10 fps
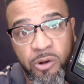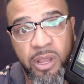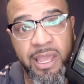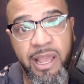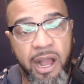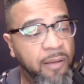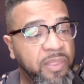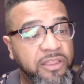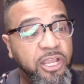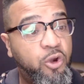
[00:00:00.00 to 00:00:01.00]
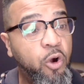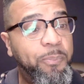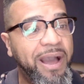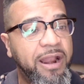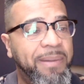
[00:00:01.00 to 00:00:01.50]
you know, the
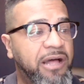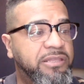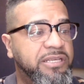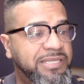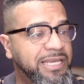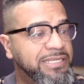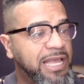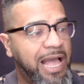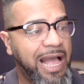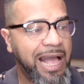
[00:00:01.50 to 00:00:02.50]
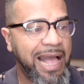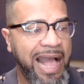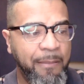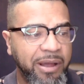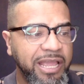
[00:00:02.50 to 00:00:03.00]
cool part about this is,
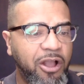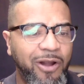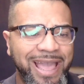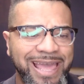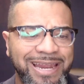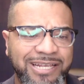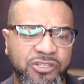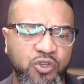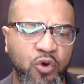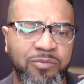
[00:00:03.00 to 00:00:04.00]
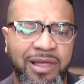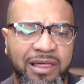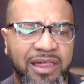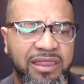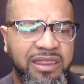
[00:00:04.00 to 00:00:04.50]
I'm going to go ahead and assume
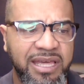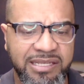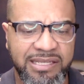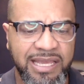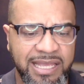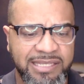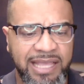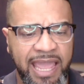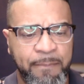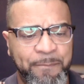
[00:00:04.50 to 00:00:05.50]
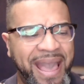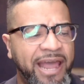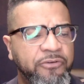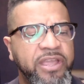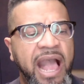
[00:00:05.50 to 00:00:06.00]
that this is a
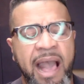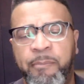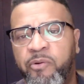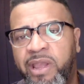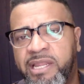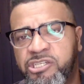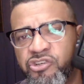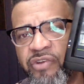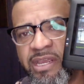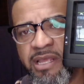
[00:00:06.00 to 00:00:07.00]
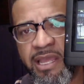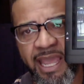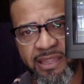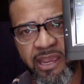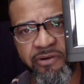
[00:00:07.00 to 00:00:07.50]
battery-operated screen,
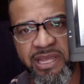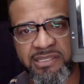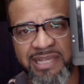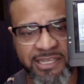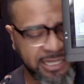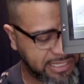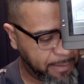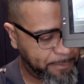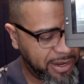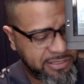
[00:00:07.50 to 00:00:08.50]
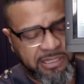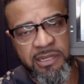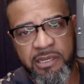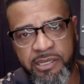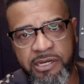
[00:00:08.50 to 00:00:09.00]
and there it is. I just unplugged
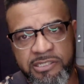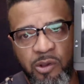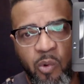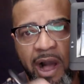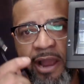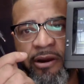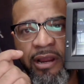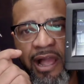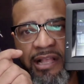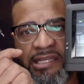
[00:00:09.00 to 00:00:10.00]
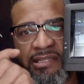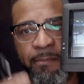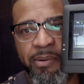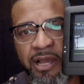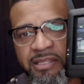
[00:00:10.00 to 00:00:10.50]
it. Here's the wire. I just
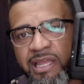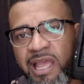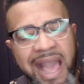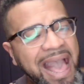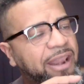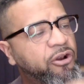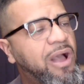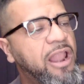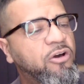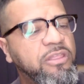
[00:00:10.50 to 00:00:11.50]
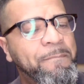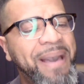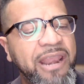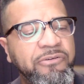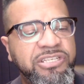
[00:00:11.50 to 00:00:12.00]
unplugged it. I don't know how long the
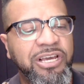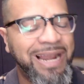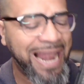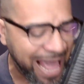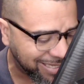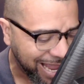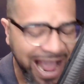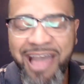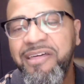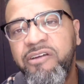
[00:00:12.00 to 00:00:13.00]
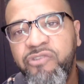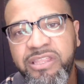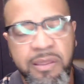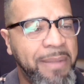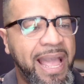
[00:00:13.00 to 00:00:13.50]
battery is going to last. I didn't
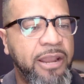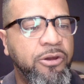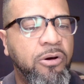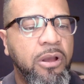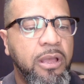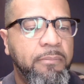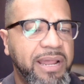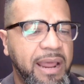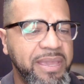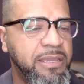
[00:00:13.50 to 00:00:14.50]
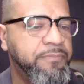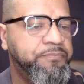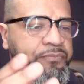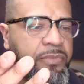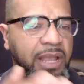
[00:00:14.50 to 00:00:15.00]
read the manual, but I mean,